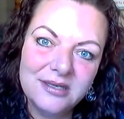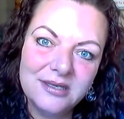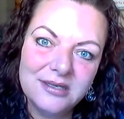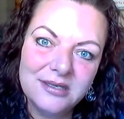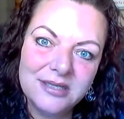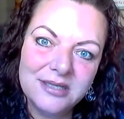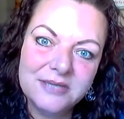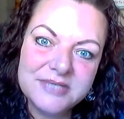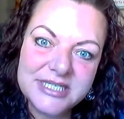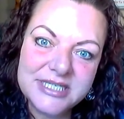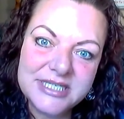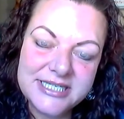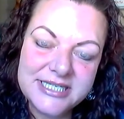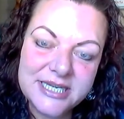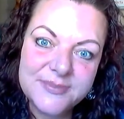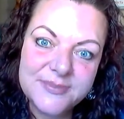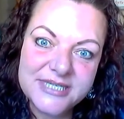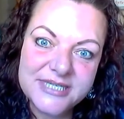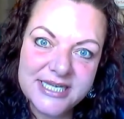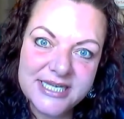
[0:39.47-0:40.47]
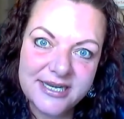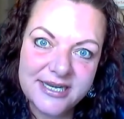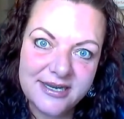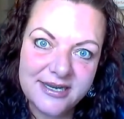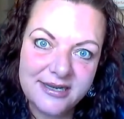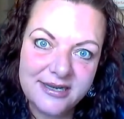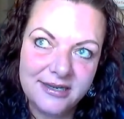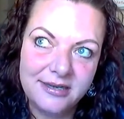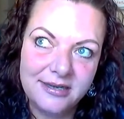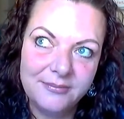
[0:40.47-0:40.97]
There was a
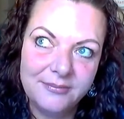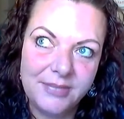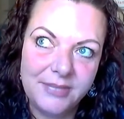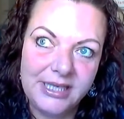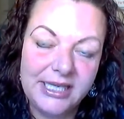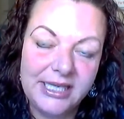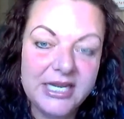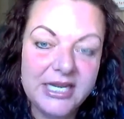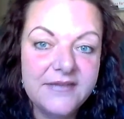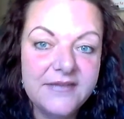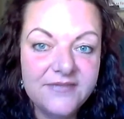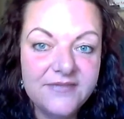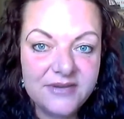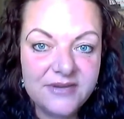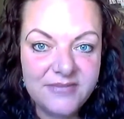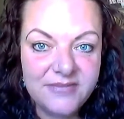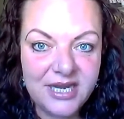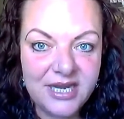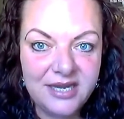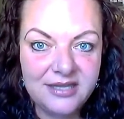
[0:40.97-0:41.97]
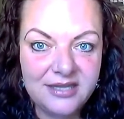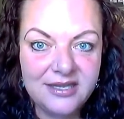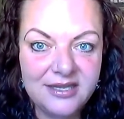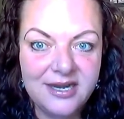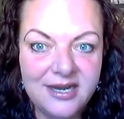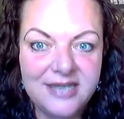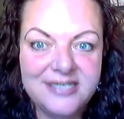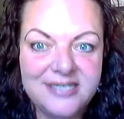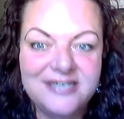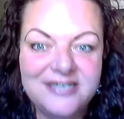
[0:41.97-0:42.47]
deep-seated belief in me that
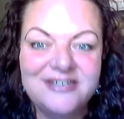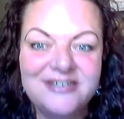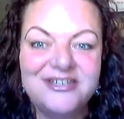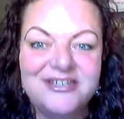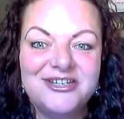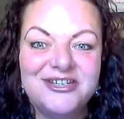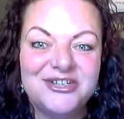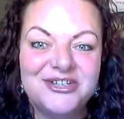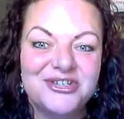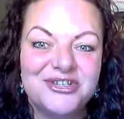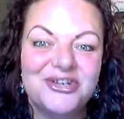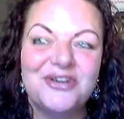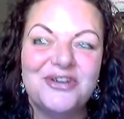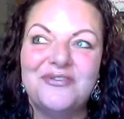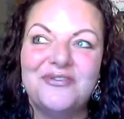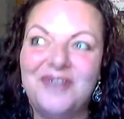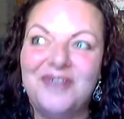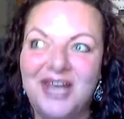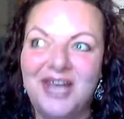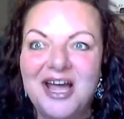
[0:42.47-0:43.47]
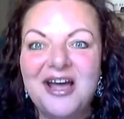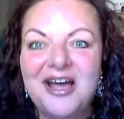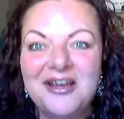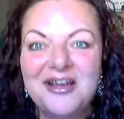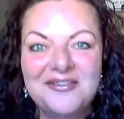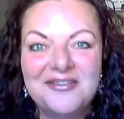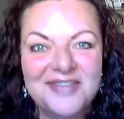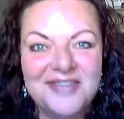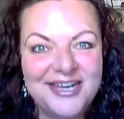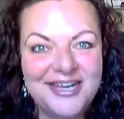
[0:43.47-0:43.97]
I didn't deserve
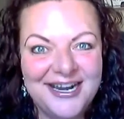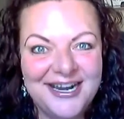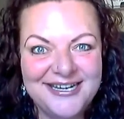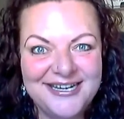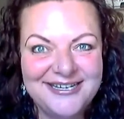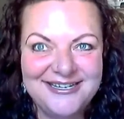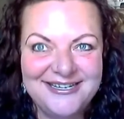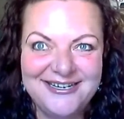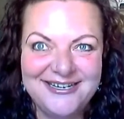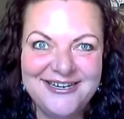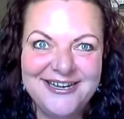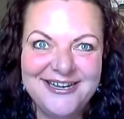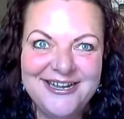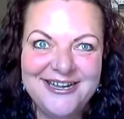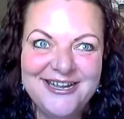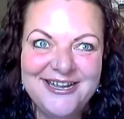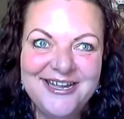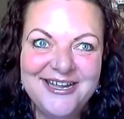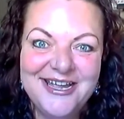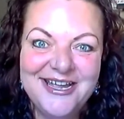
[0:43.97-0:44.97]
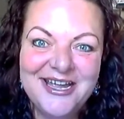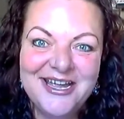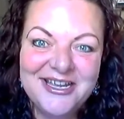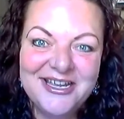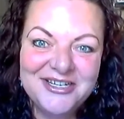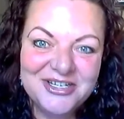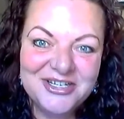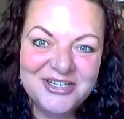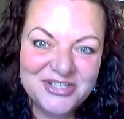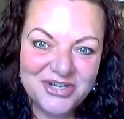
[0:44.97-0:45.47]
love, that I didn't
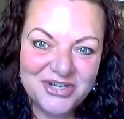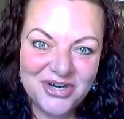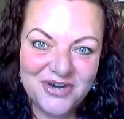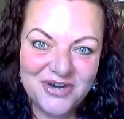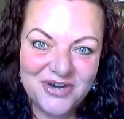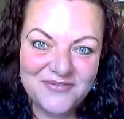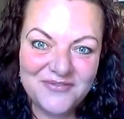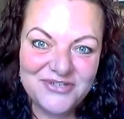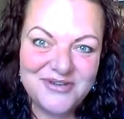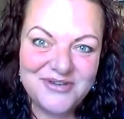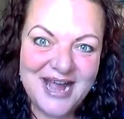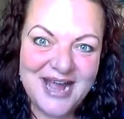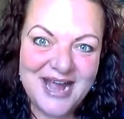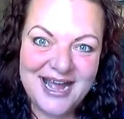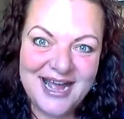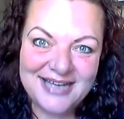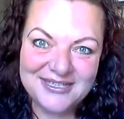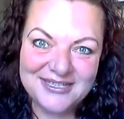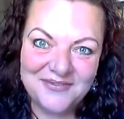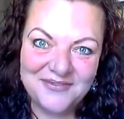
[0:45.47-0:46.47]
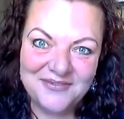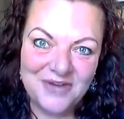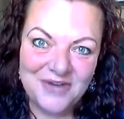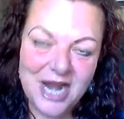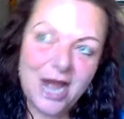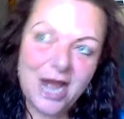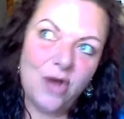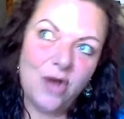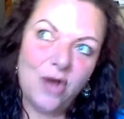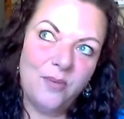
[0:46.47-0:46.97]
deserve to ask for
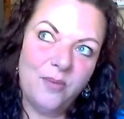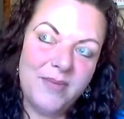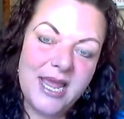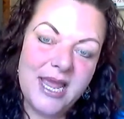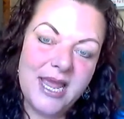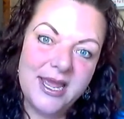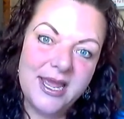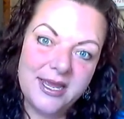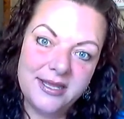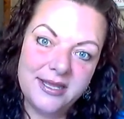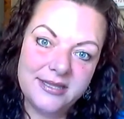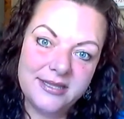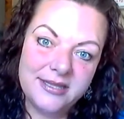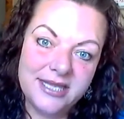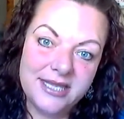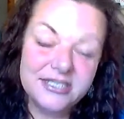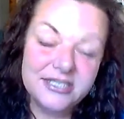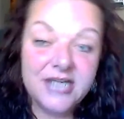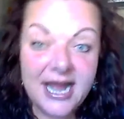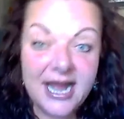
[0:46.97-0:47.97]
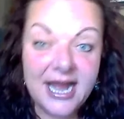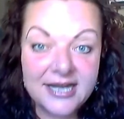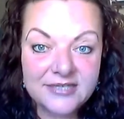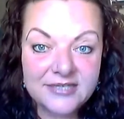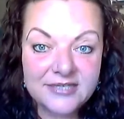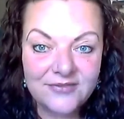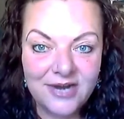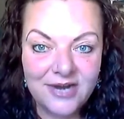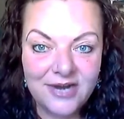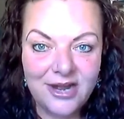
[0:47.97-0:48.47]
help, and that to
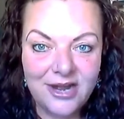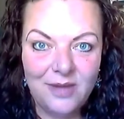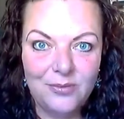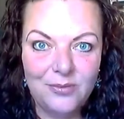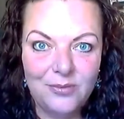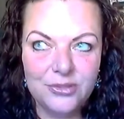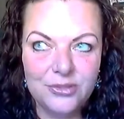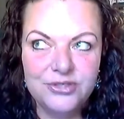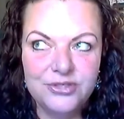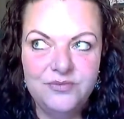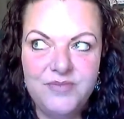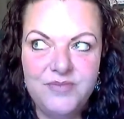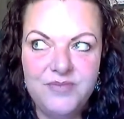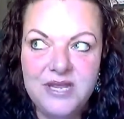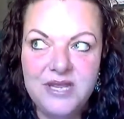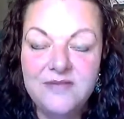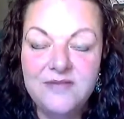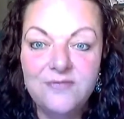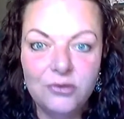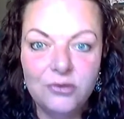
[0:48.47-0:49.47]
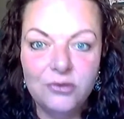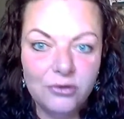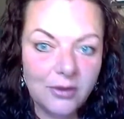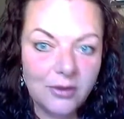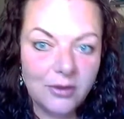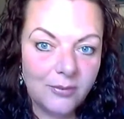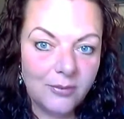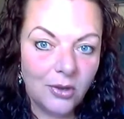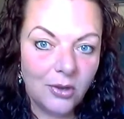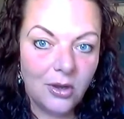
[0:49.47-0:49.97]
ask for help or to be
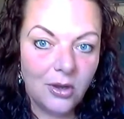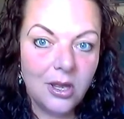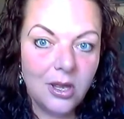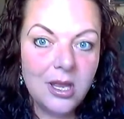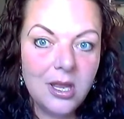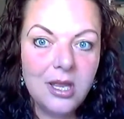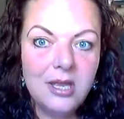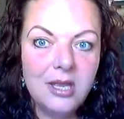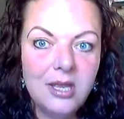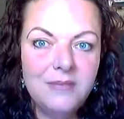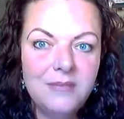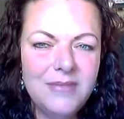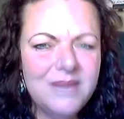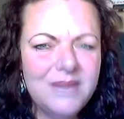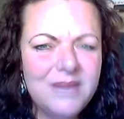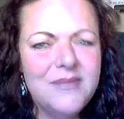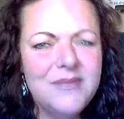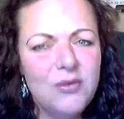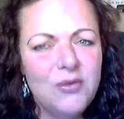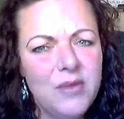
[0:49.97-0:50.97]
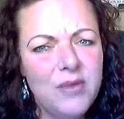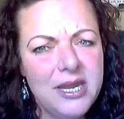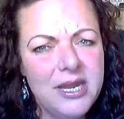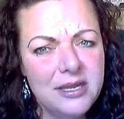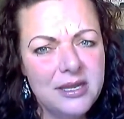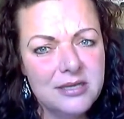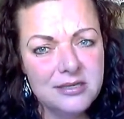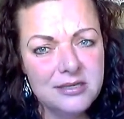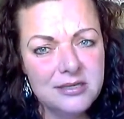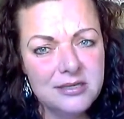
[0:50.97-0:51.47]
vulnerable made me weak.